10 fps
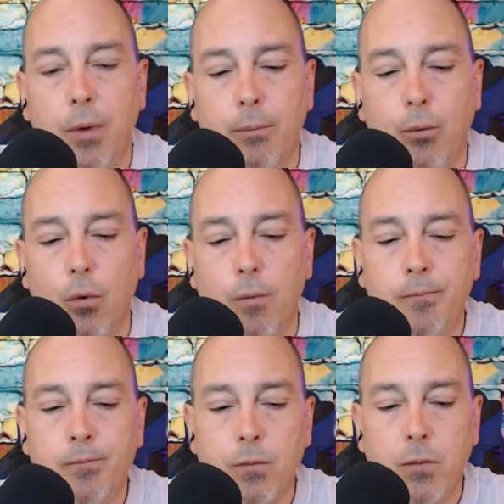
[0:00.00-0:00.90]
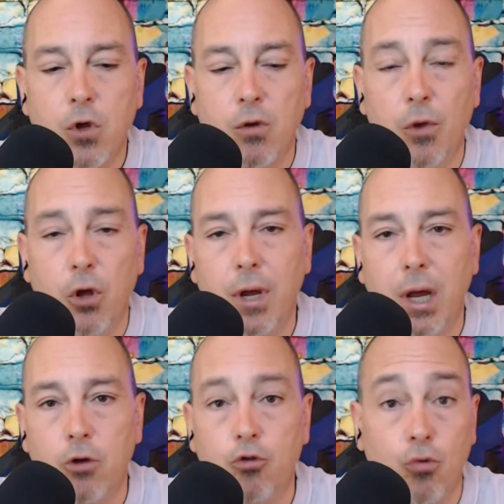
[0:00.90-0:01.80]
people
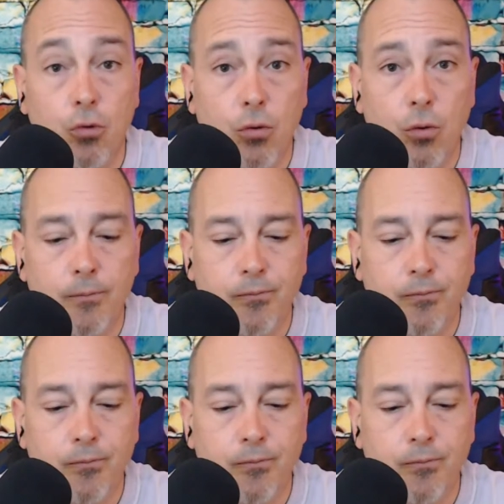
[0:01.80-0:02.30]
communicating truth.